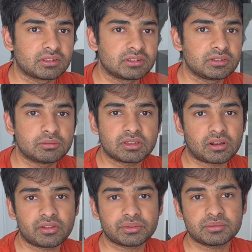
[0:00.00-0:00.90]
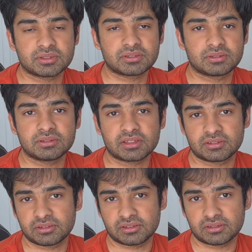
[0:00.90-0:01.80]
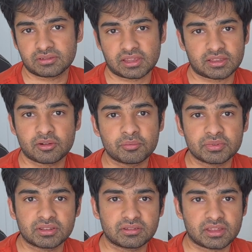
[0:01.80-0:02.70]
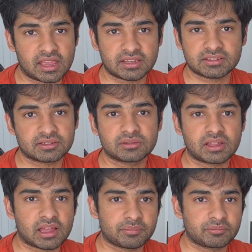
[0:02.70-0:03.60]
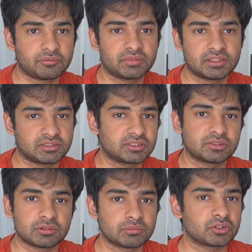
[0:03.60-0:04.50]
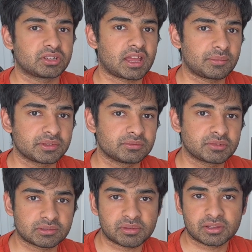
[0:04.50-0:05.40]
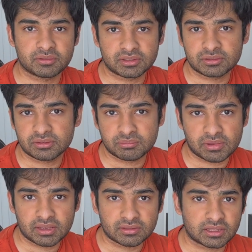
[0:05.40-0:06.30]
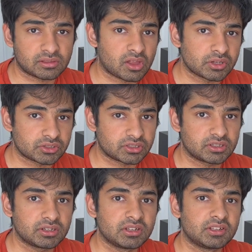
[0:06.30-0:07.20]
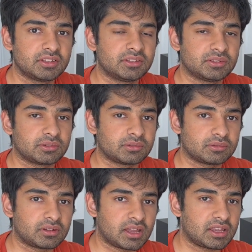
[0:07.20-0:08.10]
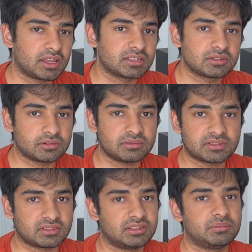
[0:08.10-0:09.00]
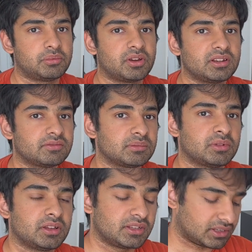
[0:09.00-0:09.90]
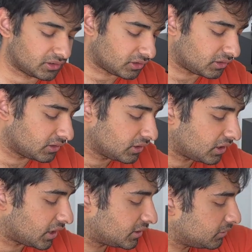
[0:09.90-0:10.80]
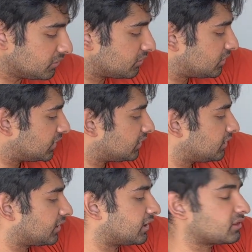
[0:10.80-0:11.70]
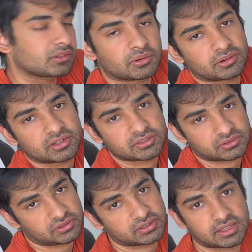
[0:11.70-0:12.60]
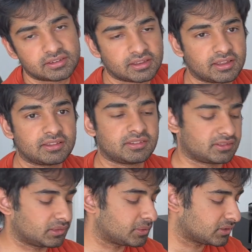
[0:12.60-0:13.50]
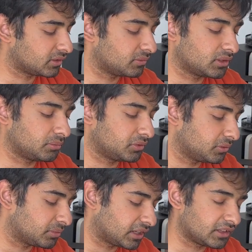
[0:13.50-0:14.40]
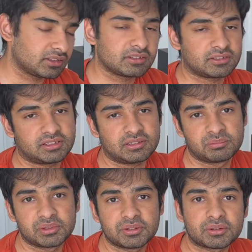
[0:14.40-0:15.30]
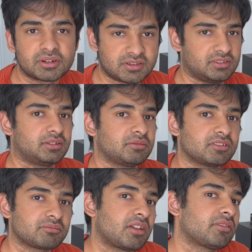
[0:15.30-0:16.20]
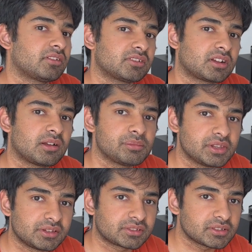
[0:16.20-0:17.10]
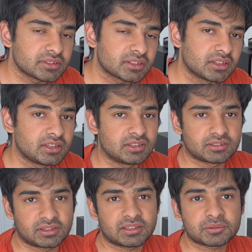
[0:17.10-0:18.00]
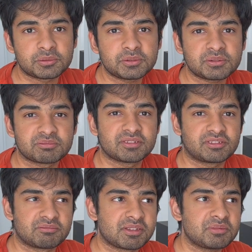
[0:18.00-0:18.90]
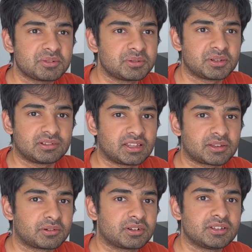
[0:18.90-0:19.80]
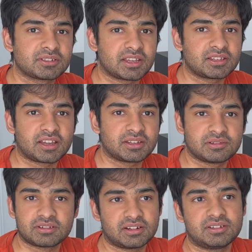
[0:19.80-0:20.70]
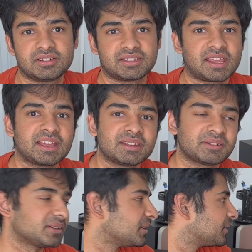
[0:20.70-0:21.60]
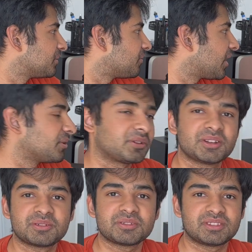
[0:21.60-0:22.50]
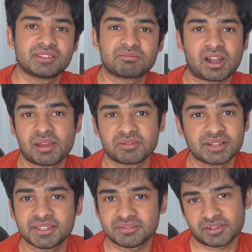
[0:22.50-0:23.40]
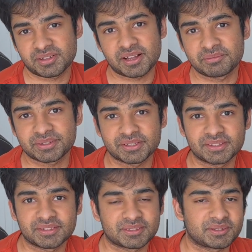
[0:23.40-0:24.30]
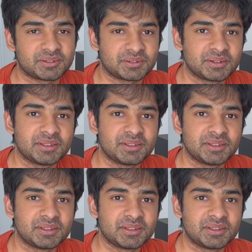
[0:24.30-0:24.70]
you can also just do that, like open any single app within just 2 more taps just by going through the main like launcher. So I don't see the point of the button at all. I do really like the orange look that it has, especially with the blue band. Blue and orange is like one of my favorite combinations, so that's cool. But for people who don't like orange, I don't understand why orange was the primary default option. So